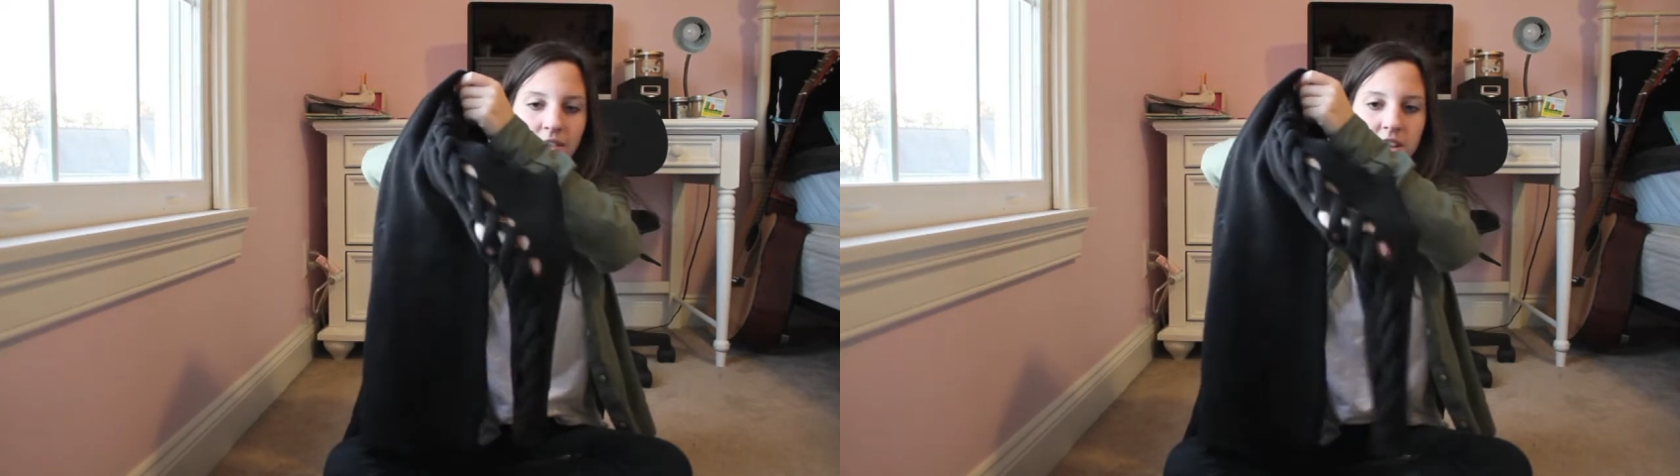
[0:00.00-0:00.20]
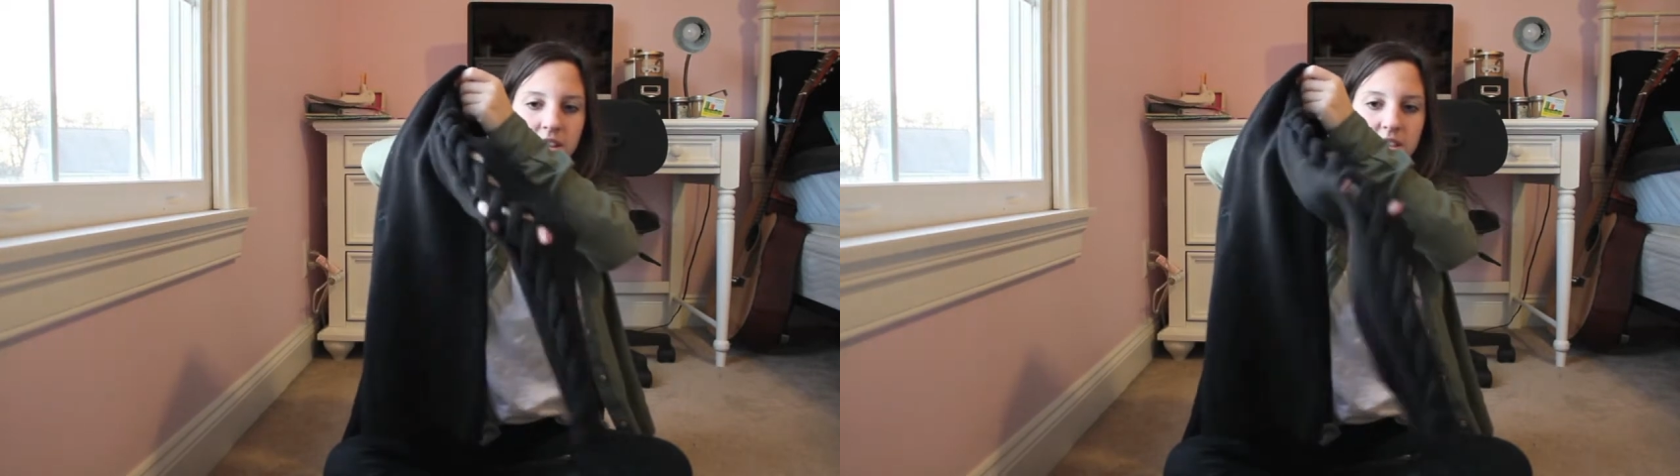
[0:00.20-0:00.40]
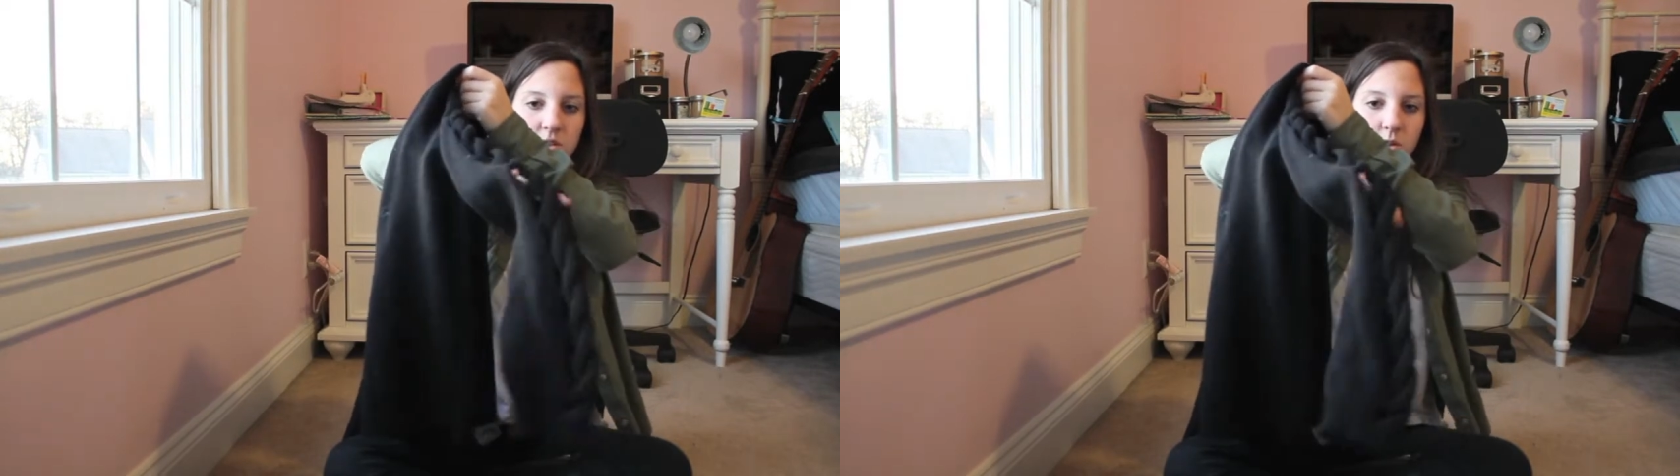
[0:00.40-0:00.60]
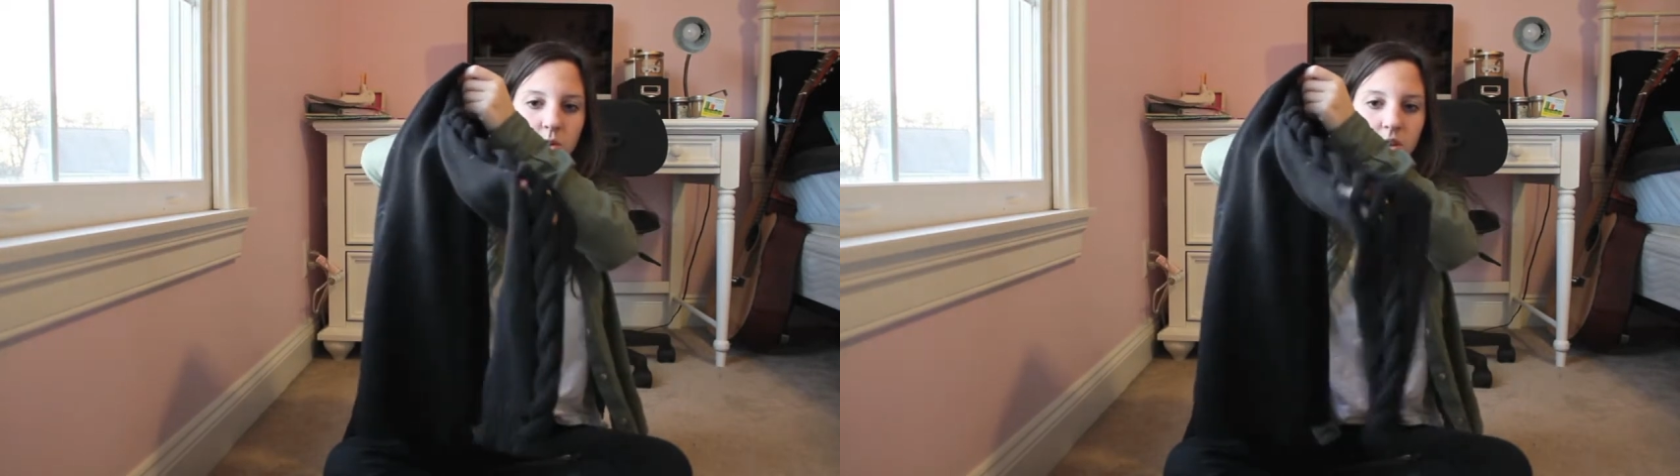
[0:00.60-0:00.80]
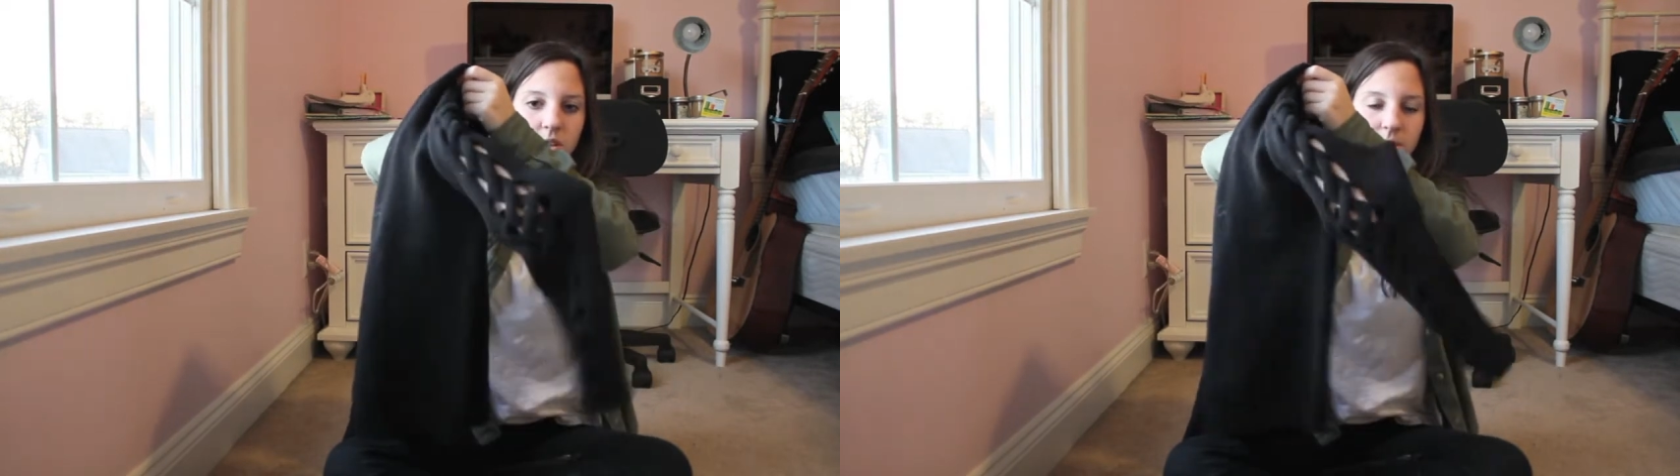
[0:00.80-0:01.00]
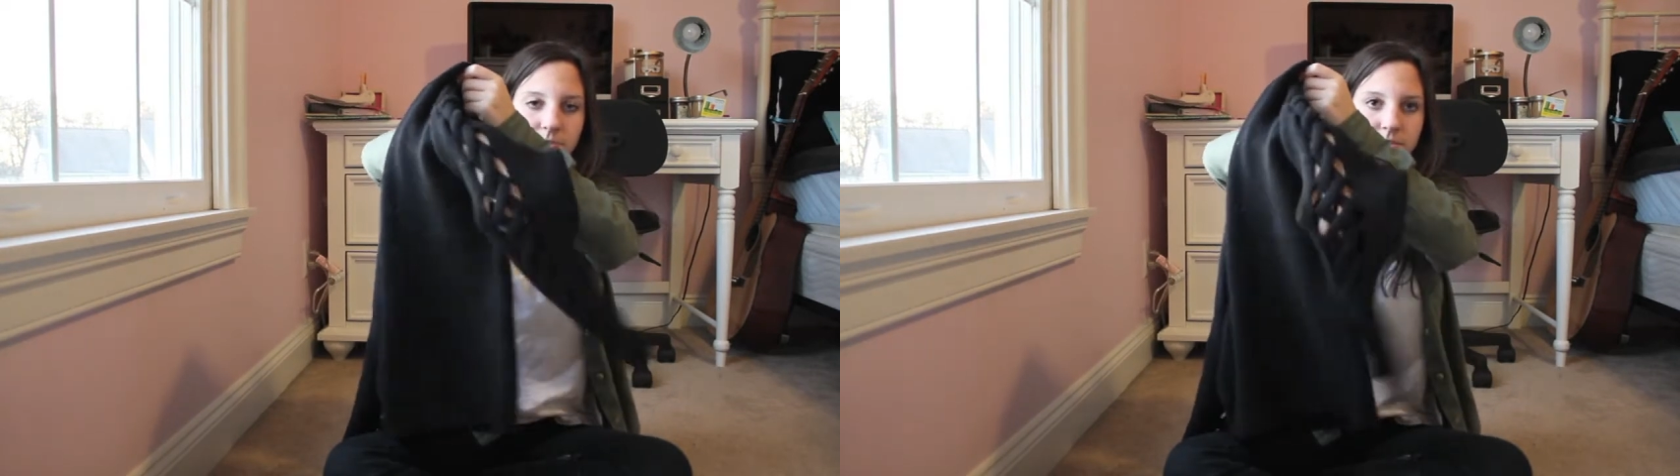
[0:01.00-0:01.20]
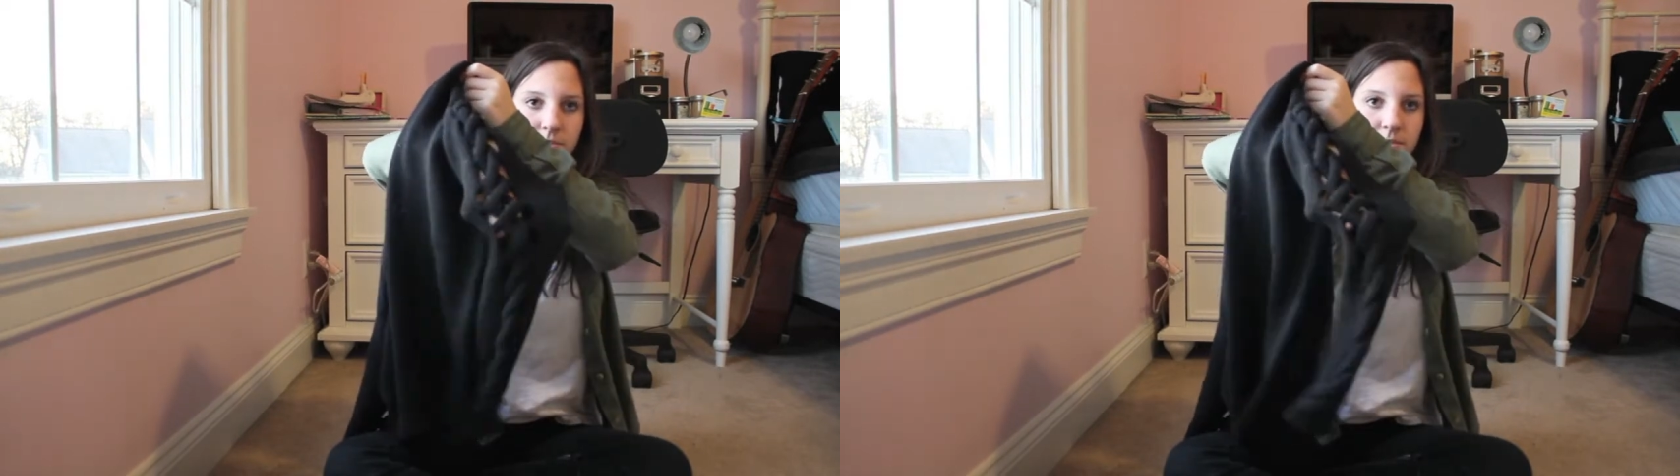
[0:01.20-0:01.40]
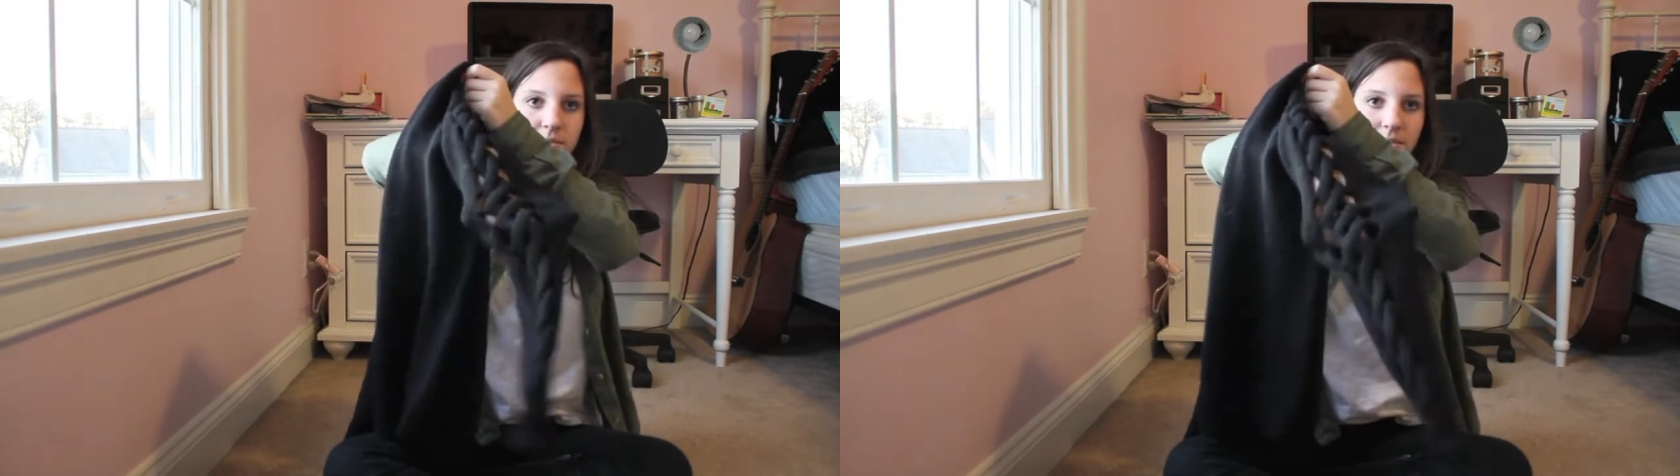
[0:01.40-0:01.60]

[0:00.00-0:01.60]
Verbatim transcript: like this cool, hmm,